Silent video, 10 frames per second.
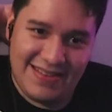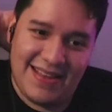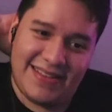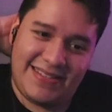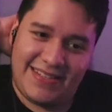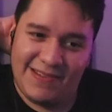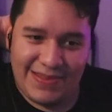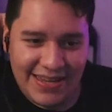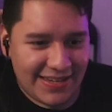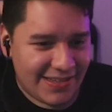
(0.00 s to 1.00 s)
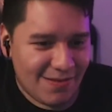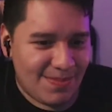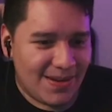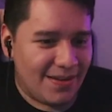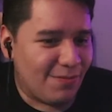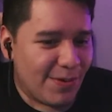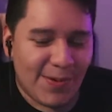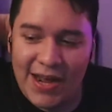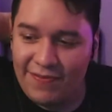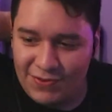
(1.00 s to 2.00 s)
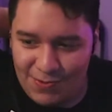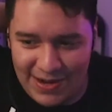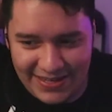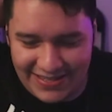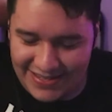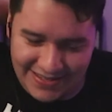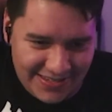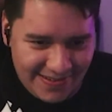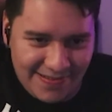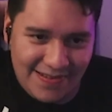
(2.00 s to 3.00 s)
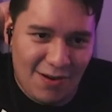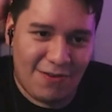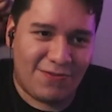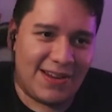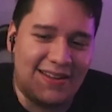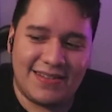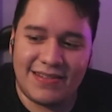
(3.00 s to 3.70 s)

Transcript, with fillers: I still think so, but we will have to wait till offline.